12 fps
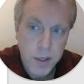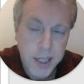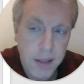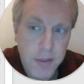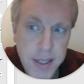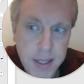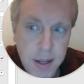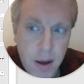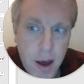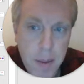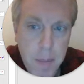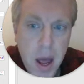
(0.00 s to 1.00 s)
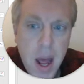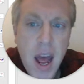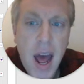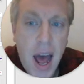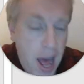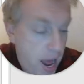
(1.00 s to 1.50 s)
it this time,
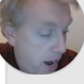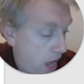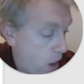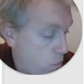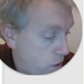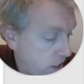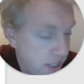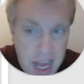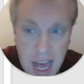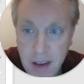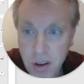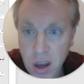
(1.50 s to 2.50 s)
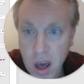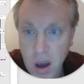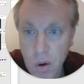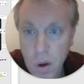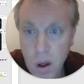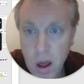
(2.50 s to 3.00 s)
and I want you to have a go
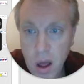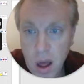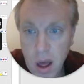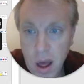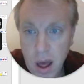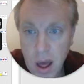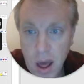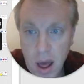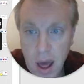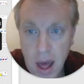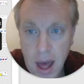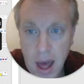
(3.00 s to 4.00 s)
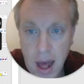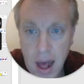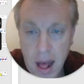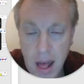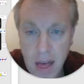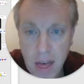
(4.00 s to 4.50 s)
at
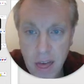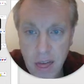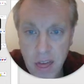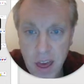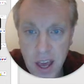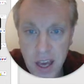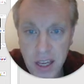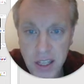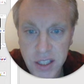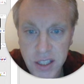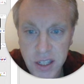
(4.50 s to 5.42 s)
these